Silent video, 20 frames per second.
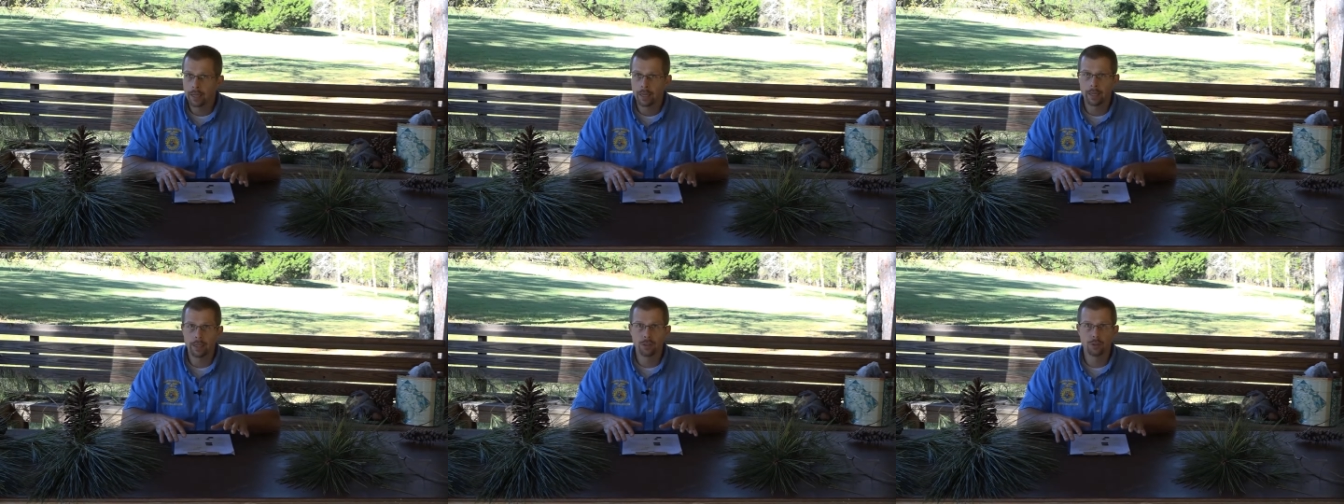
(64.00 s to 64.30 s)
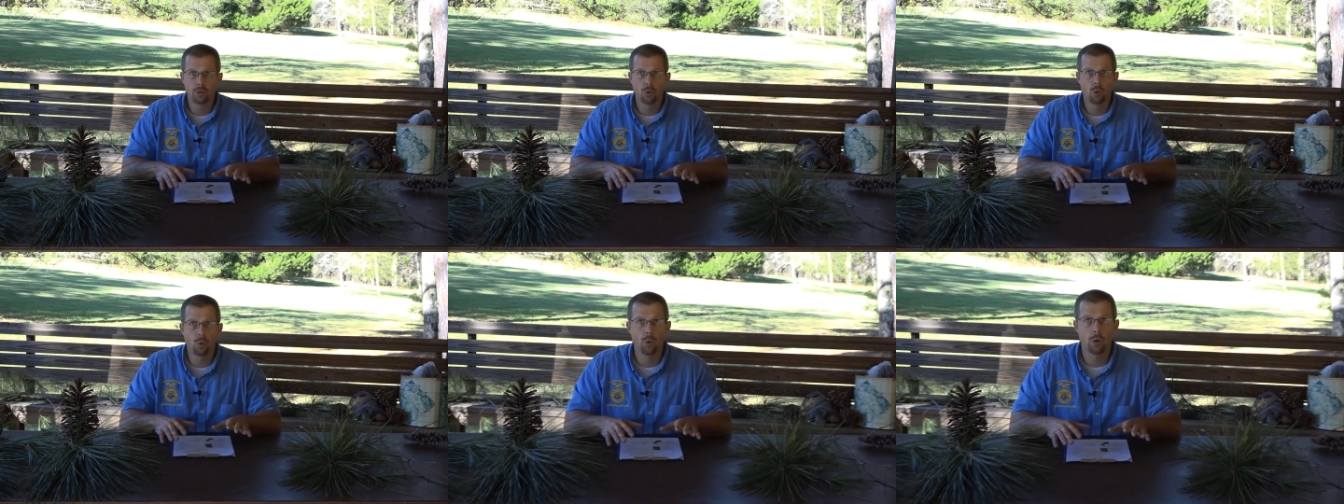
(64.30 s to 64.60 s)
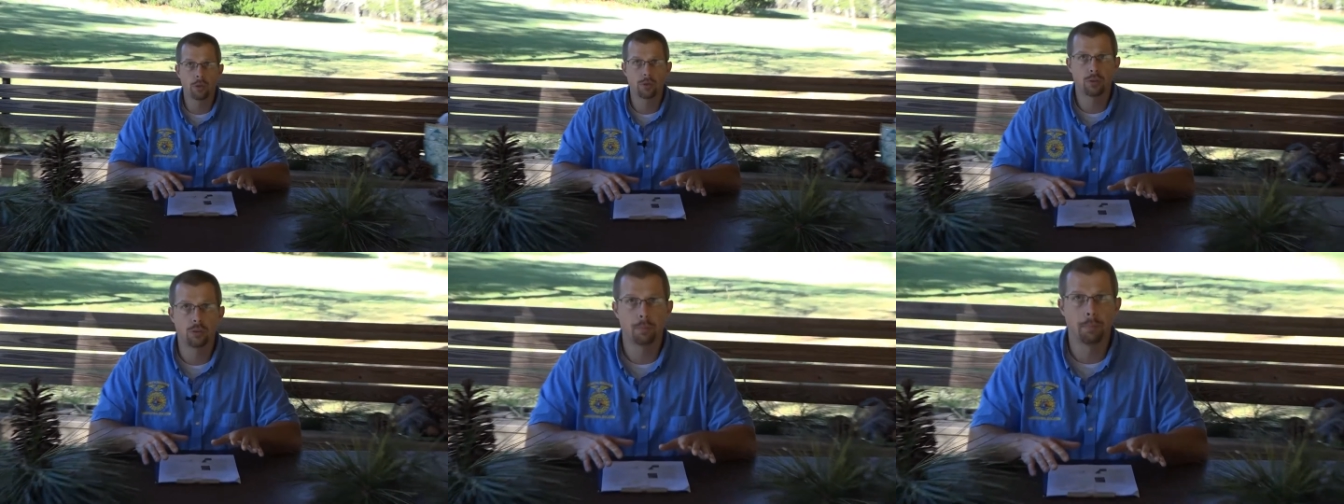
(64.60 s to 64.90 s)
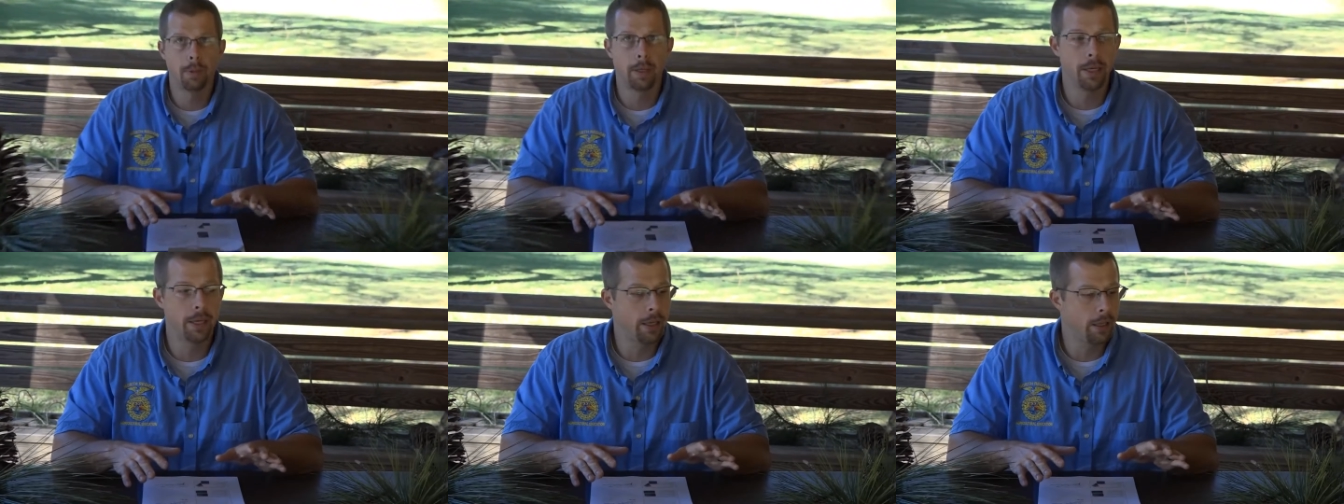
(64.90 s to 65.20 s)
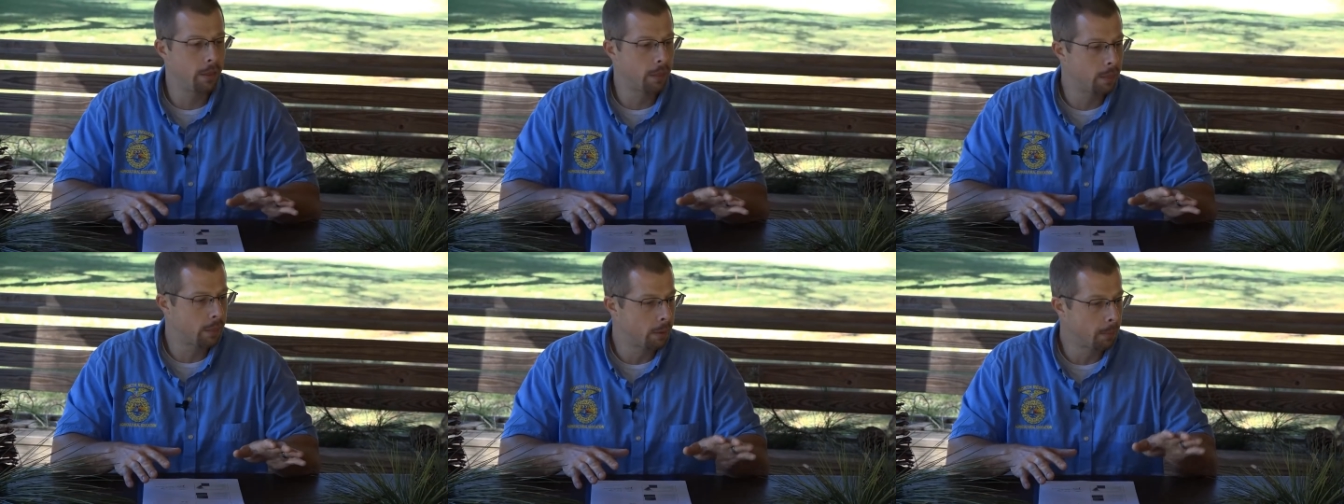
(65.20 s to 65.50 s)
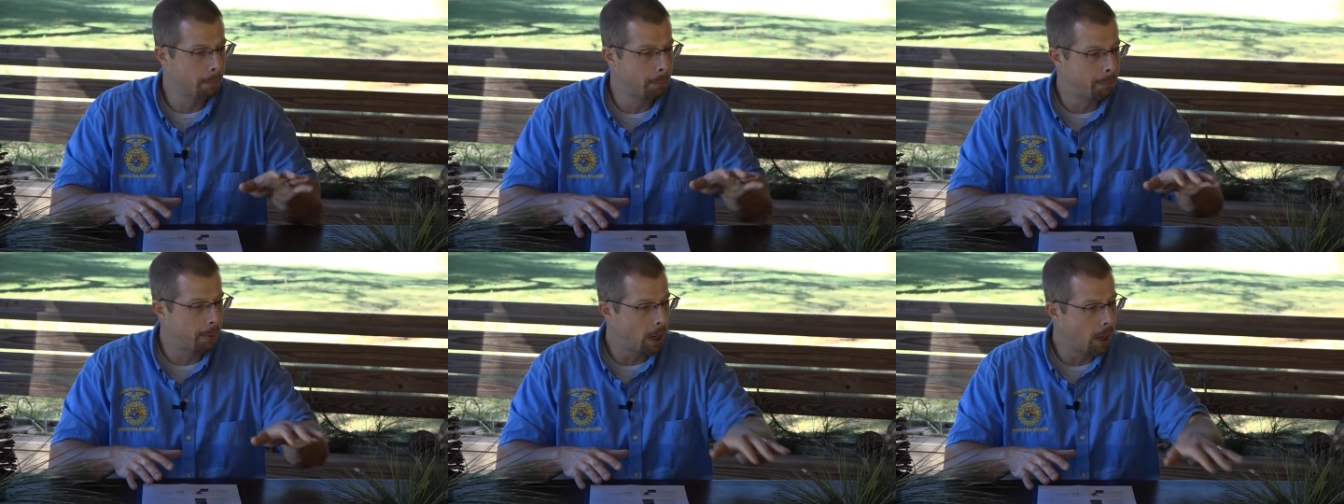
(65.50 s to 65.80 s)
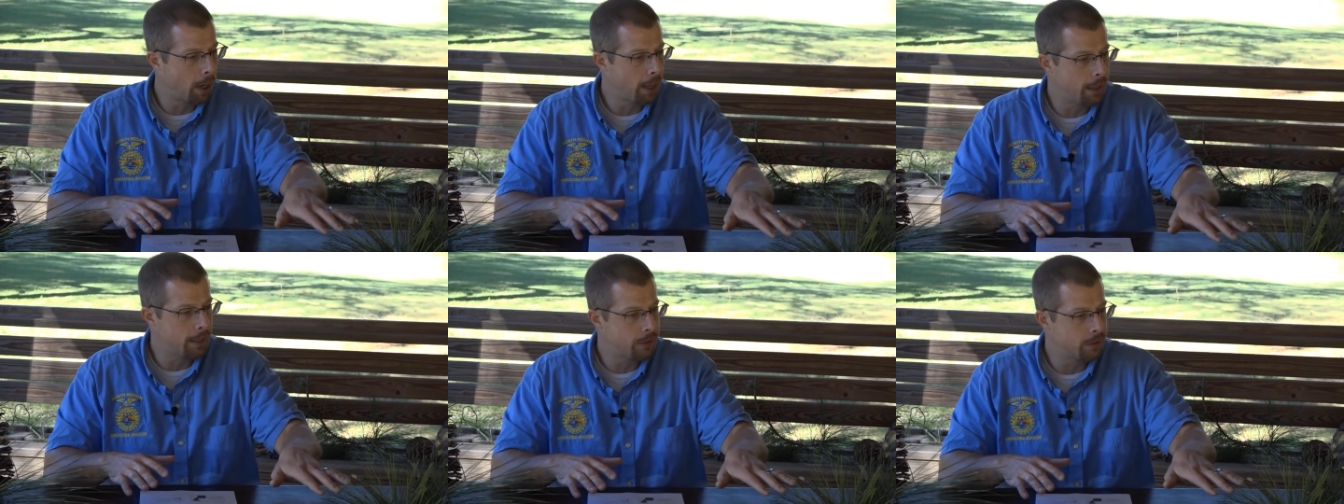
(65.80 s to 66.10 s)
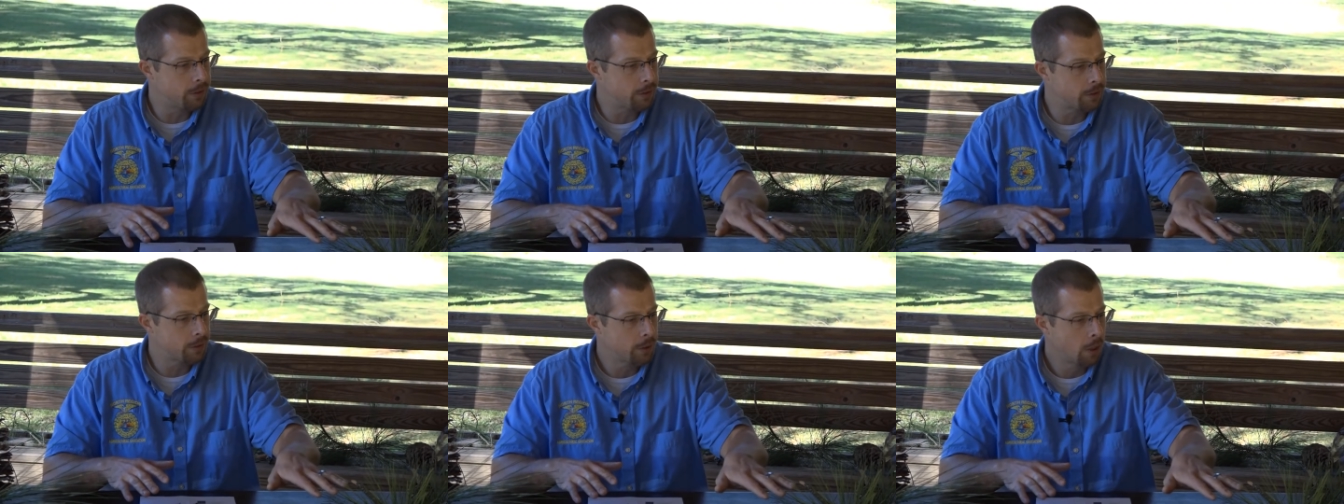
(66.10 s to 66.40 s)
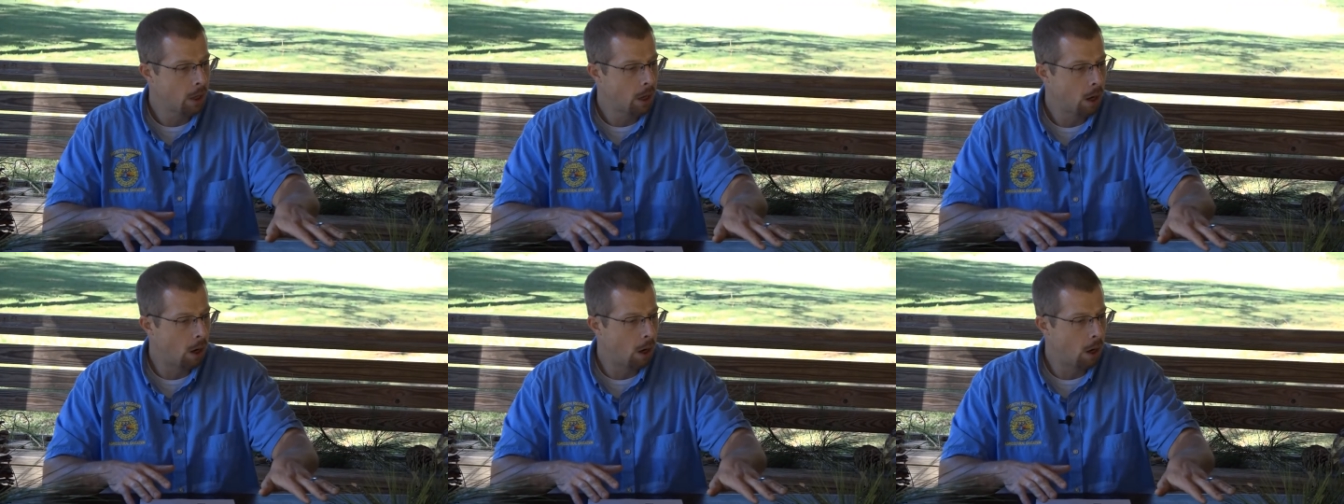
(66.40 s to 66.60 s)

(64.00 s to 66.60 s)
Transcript: is going to be the buds